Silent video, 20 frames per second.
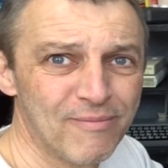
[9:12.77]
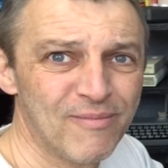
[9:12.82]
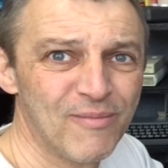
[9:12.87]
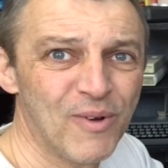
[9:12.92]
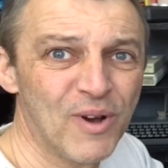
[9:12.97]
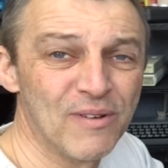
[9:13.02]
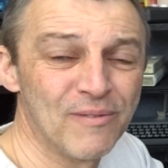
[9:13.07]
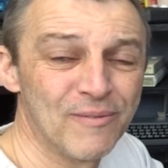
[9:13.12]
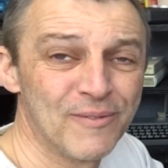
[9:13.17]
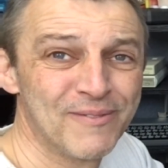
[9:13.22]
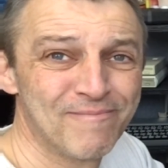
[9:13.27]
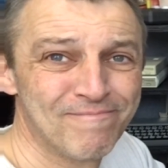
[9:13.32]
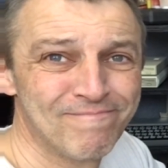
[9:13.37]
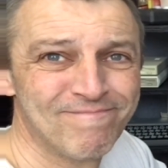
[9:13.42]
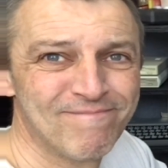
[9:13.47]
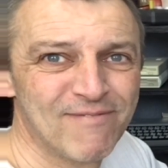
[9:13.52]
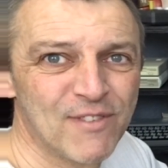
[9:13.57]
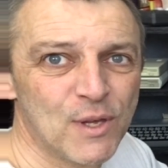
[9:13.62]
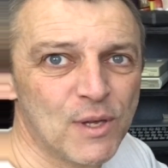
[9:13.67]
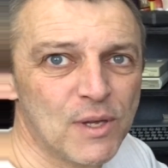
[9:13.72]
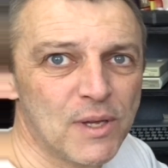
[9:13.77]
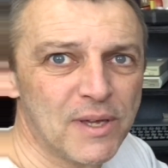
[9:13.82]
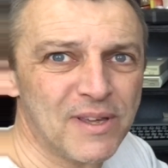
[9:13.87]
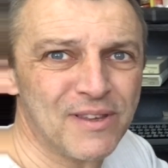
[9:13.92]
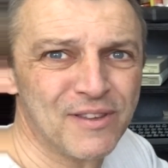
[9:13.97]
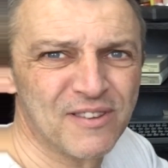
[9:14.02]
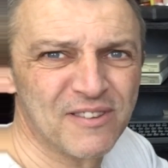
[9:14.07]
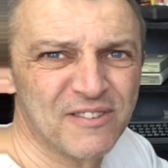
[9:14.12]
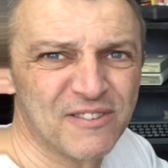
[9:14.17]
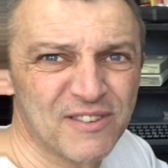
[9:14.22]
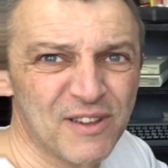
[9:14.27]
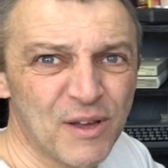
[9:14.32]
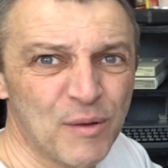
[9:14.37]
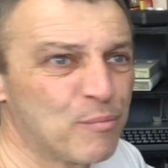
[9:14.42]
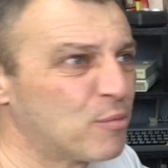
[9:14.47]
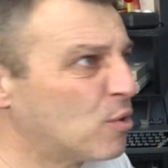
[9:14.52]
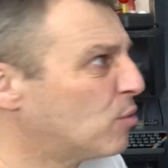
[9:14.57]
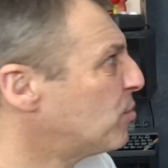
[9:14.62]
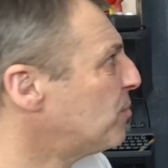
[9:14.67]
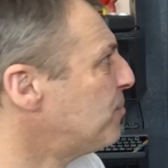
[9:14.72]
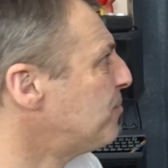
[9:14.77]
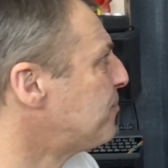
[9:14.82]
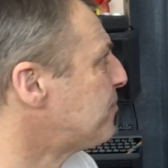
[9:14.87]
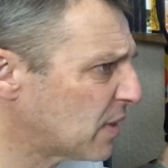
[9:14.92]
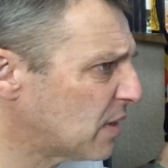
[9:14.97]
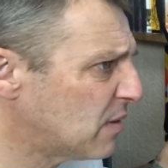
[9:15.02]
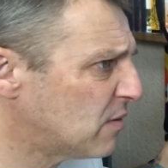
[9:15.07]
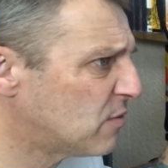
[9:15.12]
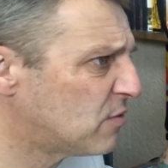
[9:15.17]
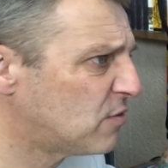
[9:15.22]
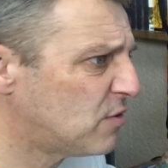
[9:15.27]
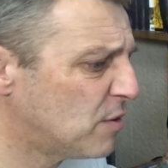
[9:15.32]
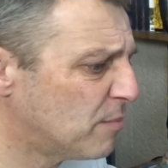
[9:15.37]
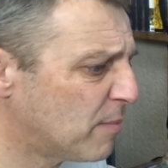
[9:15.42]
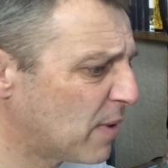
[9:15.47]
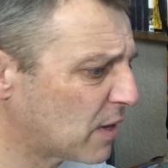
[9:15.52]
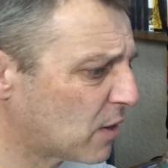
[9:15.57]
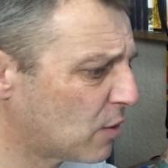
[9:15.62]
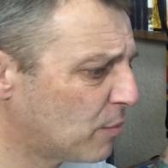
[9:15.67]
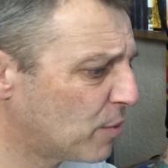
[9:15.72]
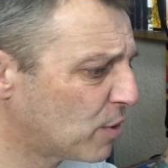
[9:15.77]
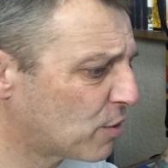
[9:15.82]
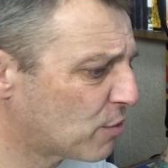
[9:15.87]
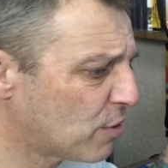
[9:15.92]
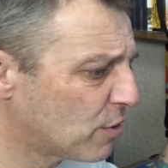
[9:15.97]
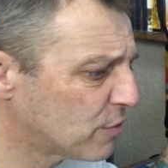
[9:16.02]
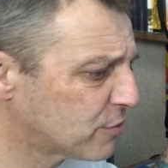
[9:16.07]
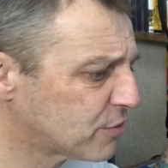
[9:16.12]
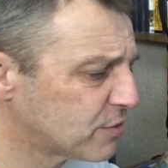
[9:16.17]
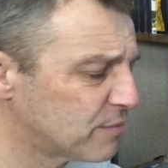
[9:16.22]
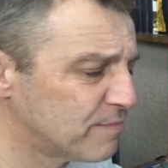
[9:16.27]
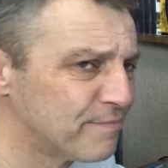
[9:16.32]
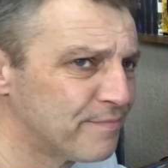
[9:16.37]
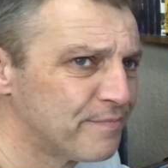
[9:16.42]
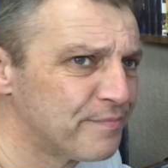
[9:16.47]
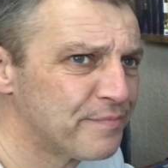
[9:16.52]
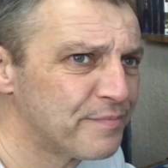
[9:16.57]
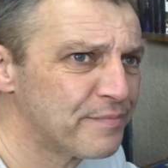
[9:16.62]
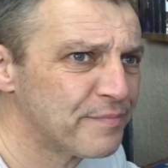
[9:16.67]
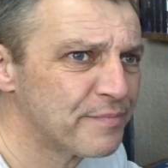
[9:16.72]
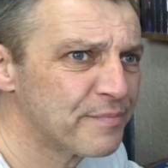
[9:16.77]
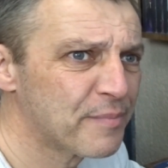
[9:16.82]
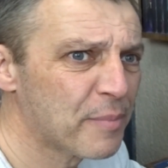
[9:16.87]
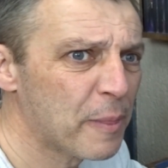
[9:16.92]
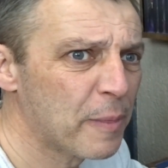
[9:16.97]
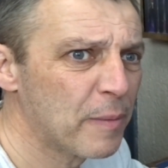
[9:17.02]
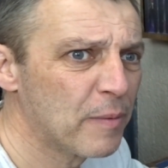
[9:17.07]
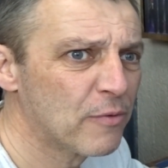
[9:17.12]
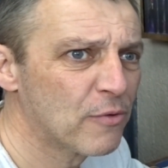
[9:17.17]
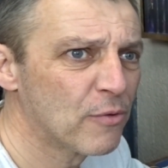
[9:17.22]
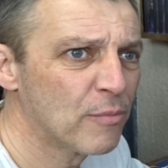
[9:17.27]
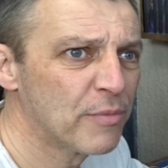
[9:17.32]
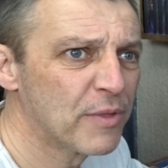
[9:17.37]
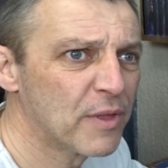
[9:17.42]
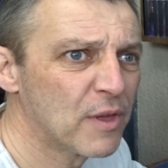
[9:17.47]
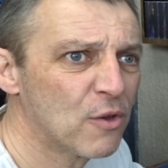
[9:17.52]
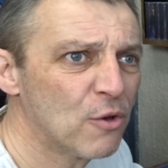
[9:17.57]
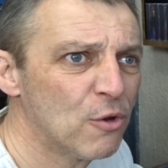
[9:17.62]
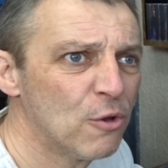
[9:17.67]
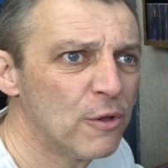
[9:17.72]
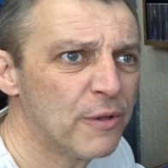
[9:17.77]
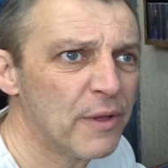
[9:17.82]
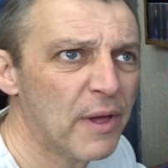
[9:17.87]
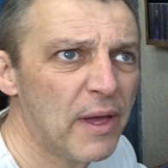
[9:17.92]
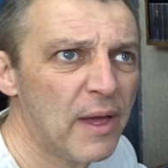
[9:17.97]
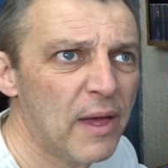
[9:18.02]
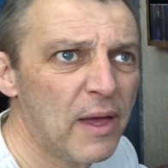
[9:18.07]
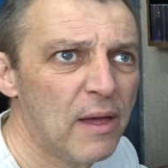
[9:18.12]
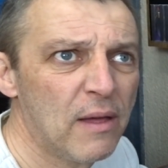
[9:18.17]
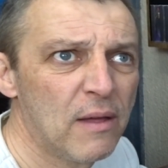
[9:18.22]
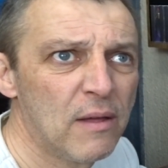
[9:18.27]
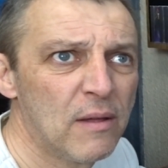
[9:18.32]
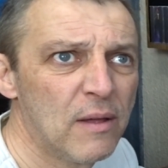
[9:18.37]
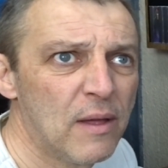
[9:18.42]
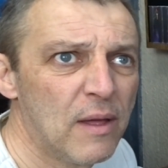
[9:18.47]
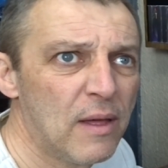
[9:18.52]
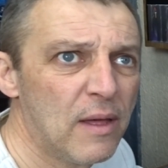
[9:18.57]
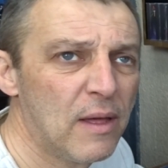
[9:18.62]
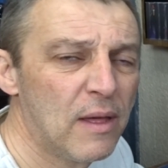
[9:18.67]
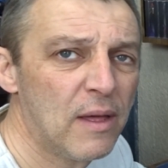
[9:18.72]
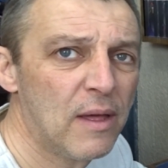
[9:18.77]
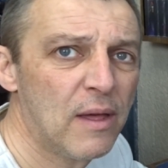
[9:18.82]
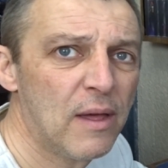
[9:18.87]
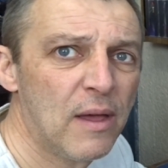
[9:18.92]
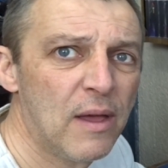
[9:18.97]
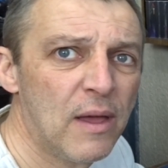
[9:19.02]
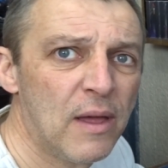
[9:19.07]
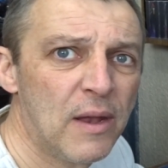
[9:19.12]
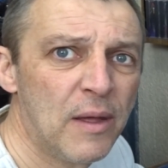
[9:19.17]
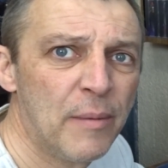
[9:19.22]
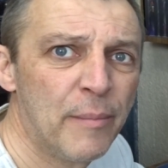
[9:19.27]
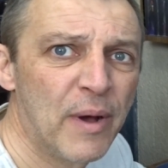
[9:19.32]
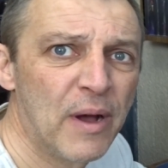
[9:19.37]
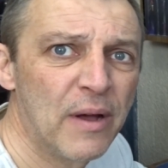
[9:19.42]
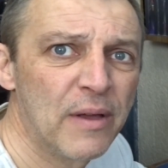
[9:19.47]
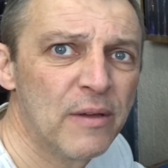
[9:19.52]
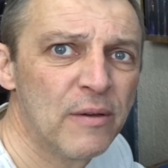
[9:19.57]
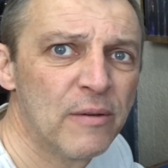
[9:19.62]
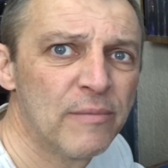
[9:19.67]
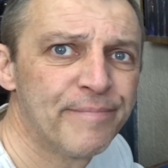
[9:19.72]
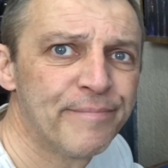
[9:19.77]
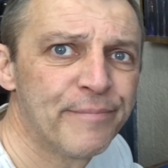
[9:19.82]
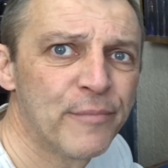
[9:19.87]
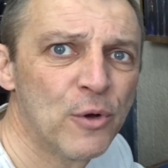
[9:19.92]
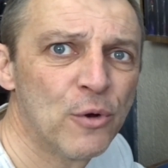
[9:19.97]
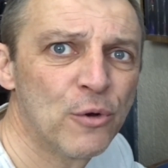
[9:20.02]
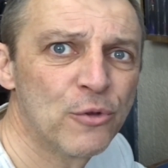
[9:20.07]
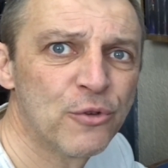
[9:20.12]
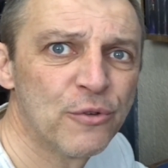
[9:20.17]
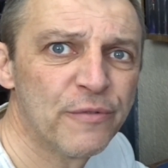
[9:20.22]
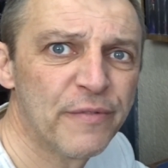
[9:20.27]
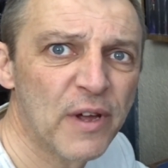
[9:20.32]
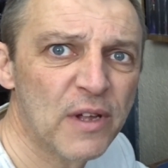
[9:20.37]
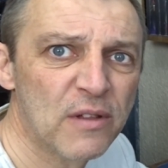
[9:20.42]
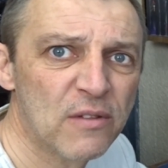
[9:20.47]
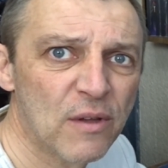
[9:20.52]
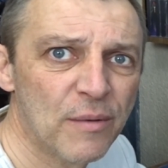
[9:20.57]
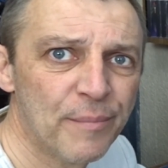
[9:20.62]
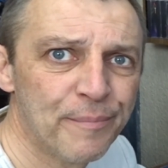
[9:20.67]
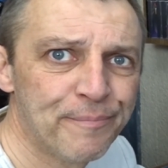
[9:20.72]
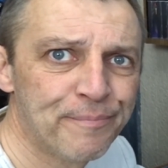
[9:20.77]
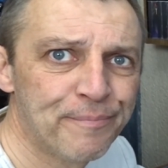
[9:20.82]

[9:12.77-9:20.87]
Well, it is a slight problem, is you might come across something called NMI autovector.